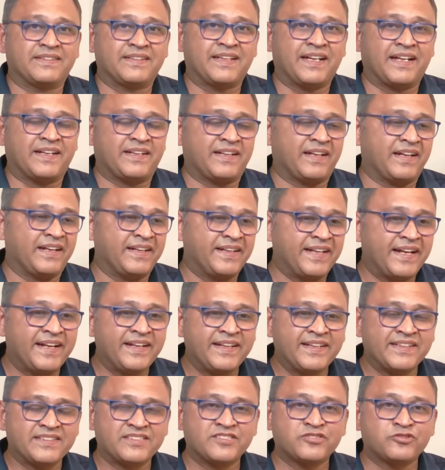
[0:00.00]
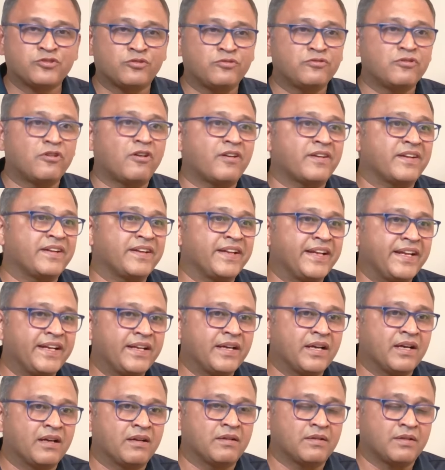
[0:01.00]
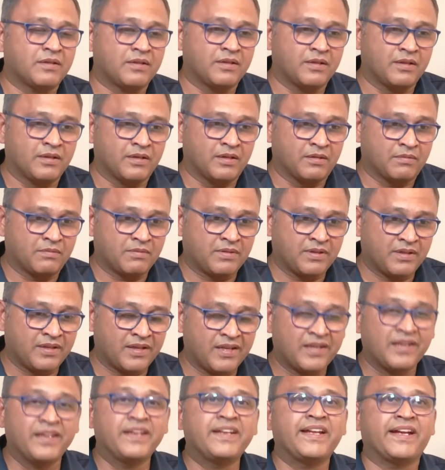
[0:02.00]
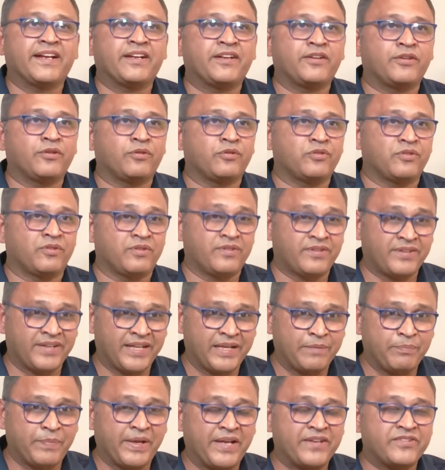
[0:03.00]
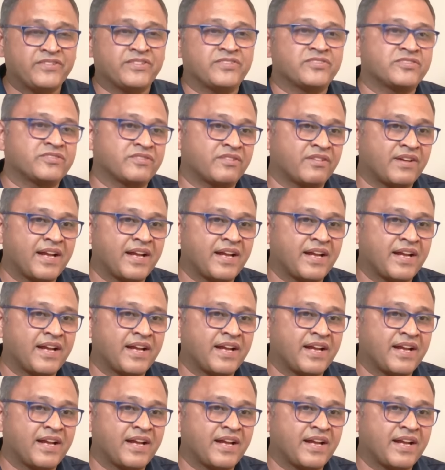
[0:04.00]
that a dentist should not need a clinic to treat patients.